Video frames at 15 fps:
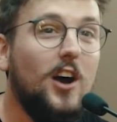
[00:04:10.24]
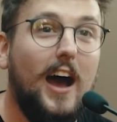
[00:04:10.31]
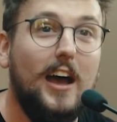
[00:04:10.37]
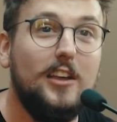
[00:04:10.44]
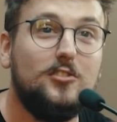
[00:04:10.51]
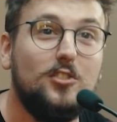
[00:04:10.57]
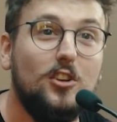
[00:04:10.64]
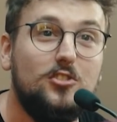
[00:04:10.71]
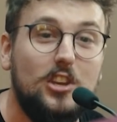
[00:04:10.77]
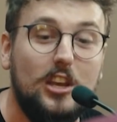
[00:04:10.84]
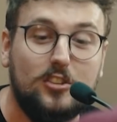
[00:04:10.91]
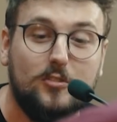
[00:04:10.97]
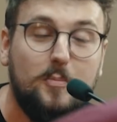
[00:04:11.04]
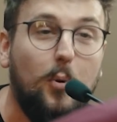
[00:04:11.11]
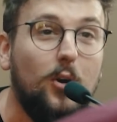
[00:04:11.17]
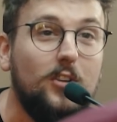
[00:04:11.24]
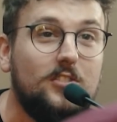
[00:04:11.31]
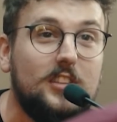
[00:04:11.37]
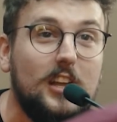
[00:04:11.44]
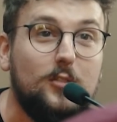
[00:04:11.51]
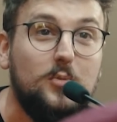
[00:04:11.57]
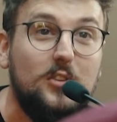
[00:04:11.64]
I suggest,
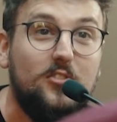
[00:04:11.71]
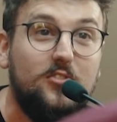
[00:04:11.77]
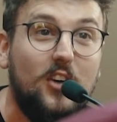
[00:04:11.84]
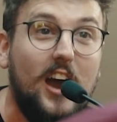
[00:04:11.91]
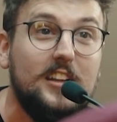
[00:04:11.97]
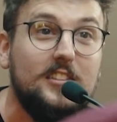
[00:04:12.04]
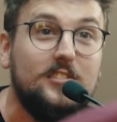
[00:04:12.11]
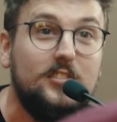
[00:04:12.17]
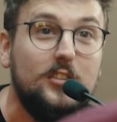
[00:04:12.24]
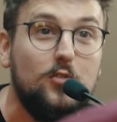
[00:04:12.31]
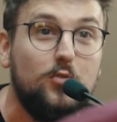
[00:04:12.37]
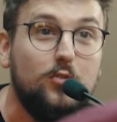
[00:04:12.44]
boys, that we find the